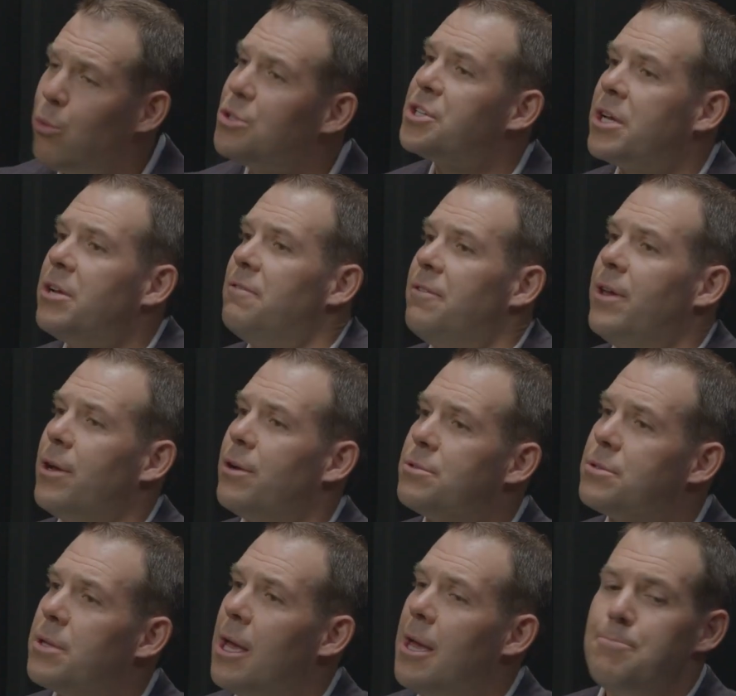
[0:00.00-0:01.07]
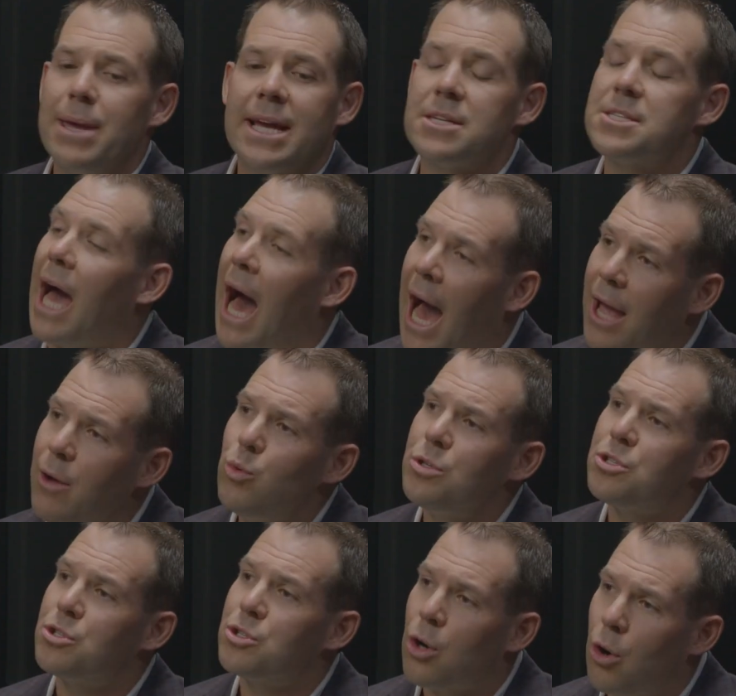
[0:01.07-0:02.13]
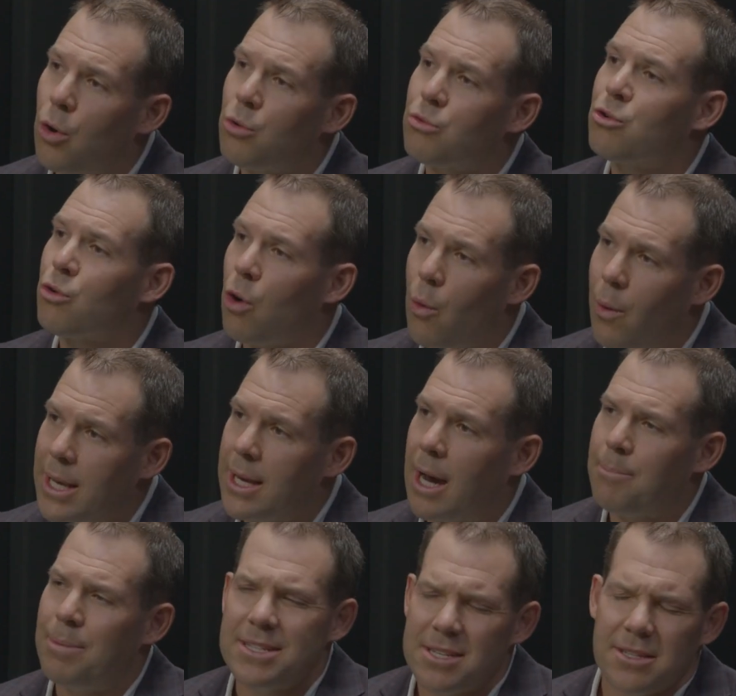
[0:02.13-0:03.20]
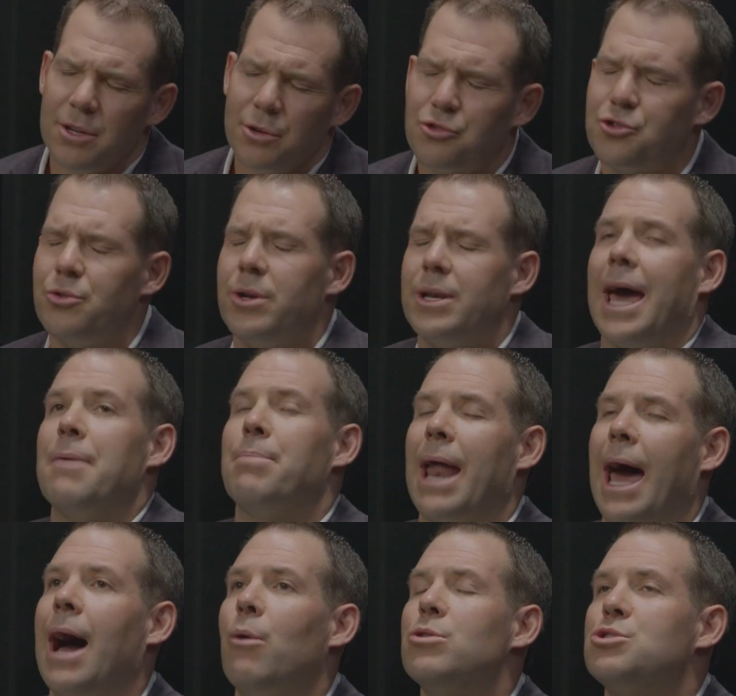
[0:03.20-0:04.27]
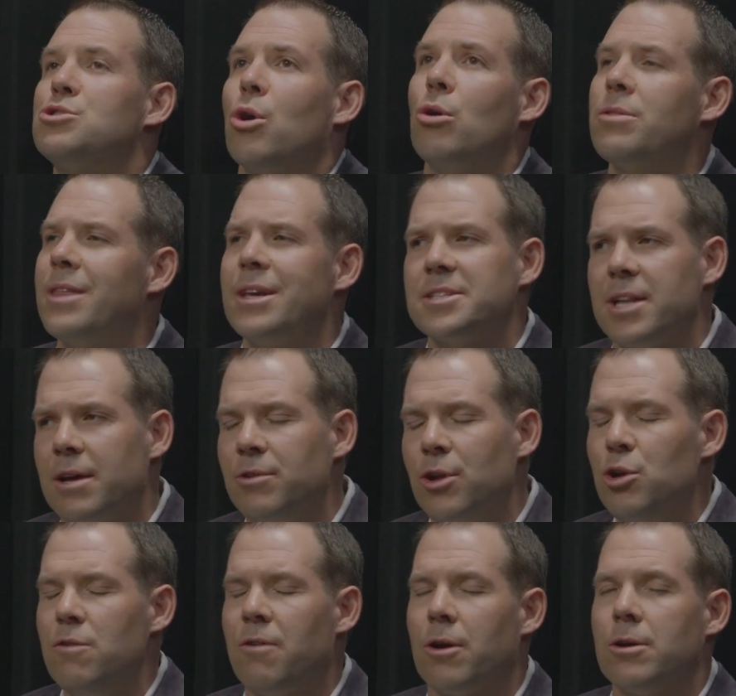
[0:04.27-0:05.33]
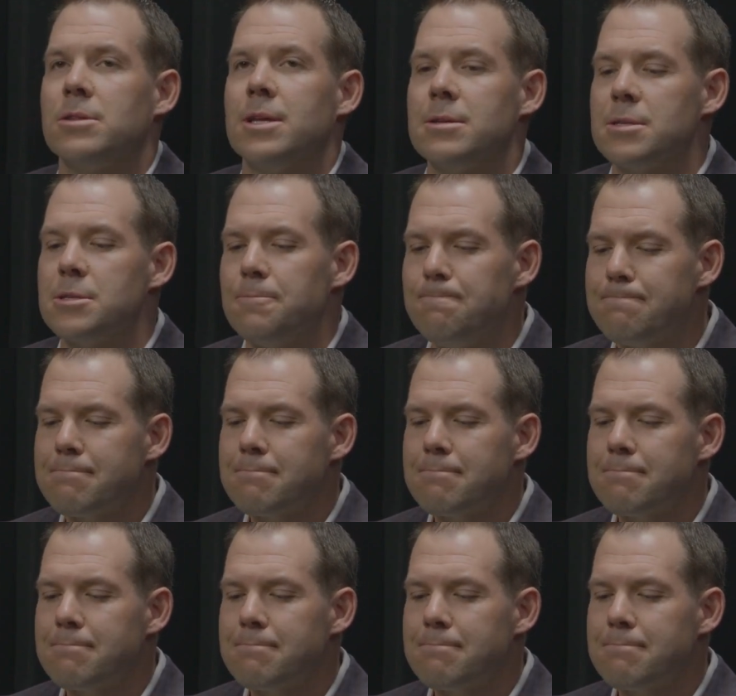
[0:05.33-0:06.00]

confused because I was told growing up, and it's still true today, but I was told this, and I know you've heard this.